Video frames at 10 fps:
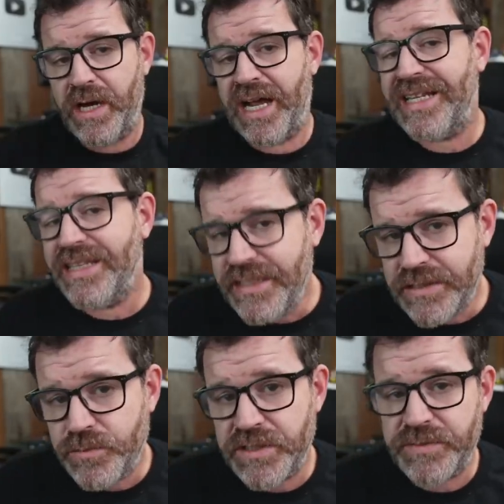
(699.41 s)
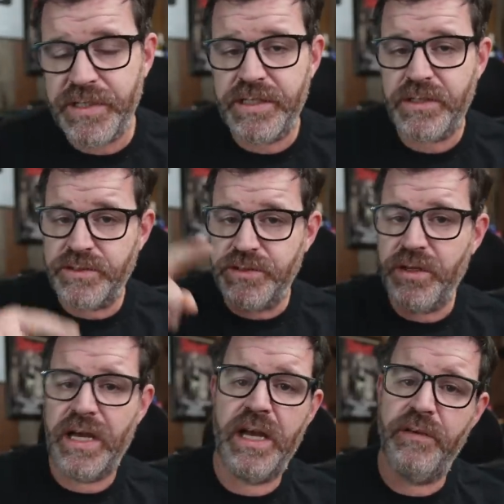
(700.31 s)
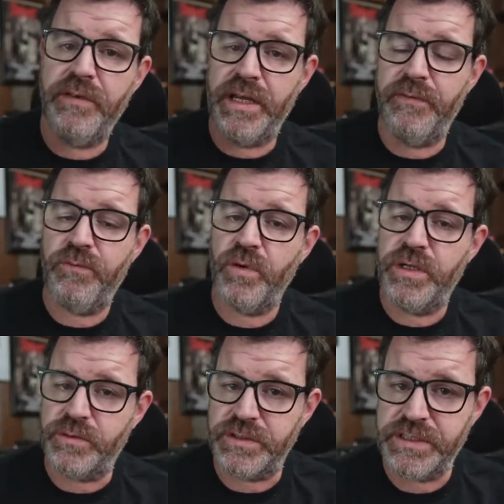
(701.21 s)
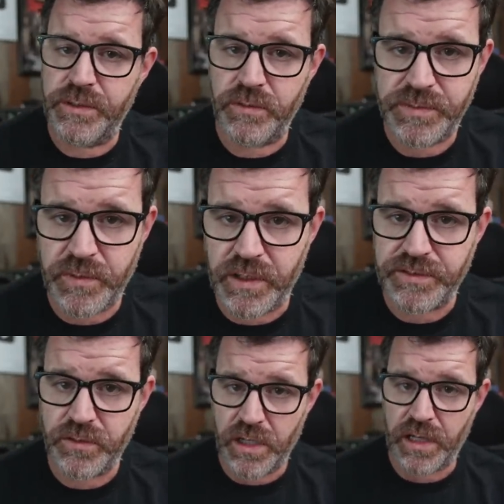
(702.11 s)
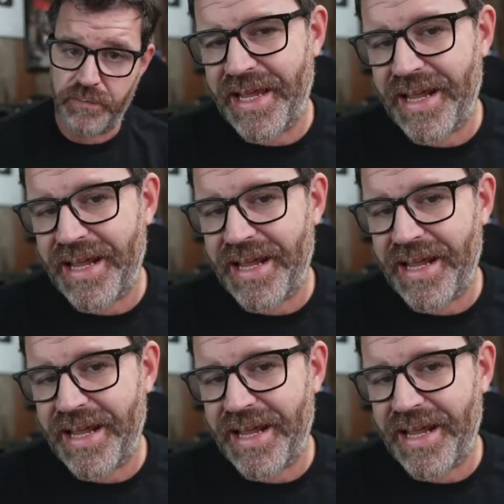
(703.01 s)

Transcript: at least with speakers you have a frequency response graph.